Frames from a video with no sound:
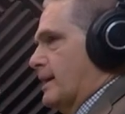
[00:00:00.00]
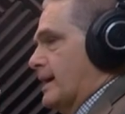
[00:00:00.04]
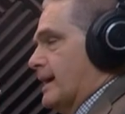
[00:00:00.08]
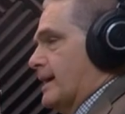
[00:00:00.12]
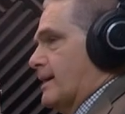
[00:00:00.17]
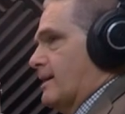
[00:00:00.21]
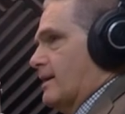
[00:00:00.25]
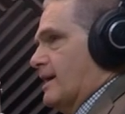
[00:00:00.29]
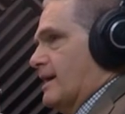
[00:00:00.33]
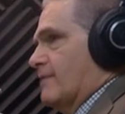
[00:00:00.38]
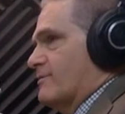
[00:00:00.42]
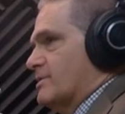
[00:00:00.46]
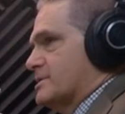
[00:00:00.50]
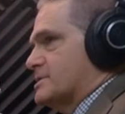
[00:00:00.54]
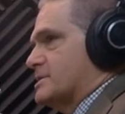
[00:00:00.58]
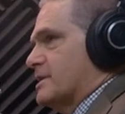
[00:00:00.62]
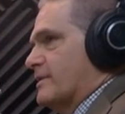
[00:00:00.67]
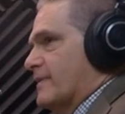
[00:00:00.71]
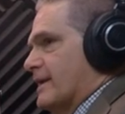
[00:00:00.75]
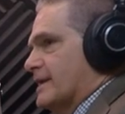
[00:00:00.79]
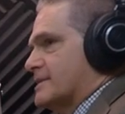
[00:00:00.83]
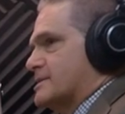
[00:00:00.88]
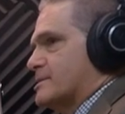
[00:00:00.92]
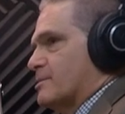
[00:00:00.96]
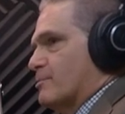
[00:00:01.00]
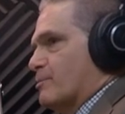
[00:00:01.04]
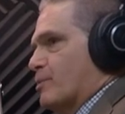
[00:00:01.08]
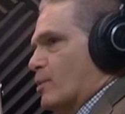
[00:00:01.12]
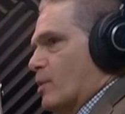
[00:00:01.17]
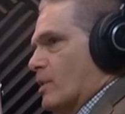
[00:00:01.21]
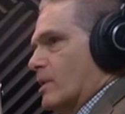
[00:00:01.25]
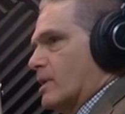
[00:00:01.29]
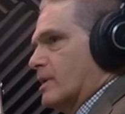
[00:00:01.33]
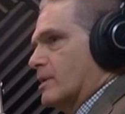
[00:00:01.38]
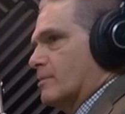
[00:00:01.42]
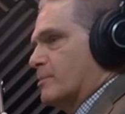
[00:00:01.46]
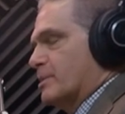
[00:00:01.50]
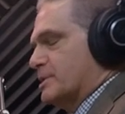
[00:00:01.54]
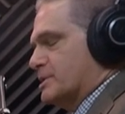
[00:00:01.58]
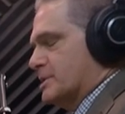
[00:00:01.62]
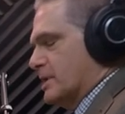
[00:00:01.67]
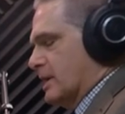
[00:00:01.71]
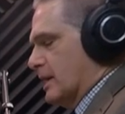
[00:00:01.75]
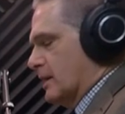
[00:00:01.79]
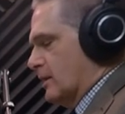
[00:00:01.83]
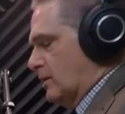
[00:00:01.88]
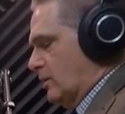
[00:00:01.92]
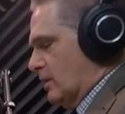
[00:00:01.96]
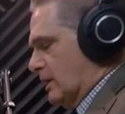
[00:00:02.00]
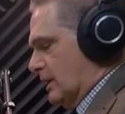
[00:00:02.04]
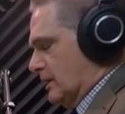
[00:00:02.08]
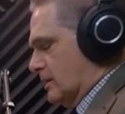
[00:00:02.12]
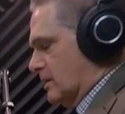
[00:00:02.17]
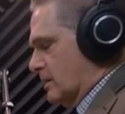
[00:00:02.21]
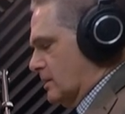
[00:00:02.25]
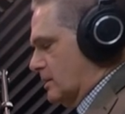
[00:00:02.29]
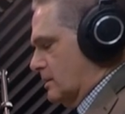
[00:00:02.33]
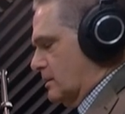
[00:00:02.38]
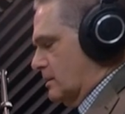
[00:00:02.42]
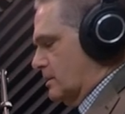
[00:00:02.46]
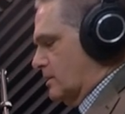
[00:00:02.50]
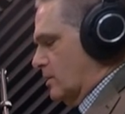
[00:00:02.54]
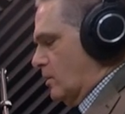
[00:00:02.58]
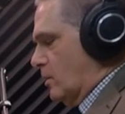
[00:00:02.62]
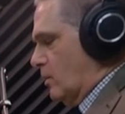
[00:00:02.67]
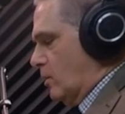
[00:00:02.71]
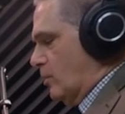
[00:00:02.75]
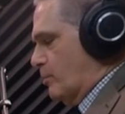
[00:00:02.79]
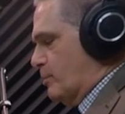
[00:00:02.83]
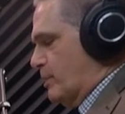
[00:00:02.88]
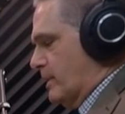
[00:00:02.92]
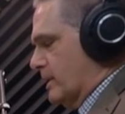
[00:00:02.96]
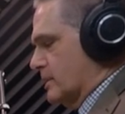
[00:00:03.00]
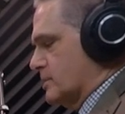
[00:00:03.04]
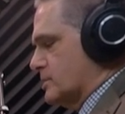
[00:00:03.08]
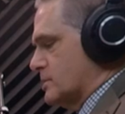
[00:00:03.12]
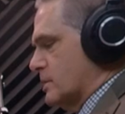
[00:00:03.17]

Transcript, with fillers: Yeah. Obviously, that's important, but you got to look at the the whole. Oh, it's picture.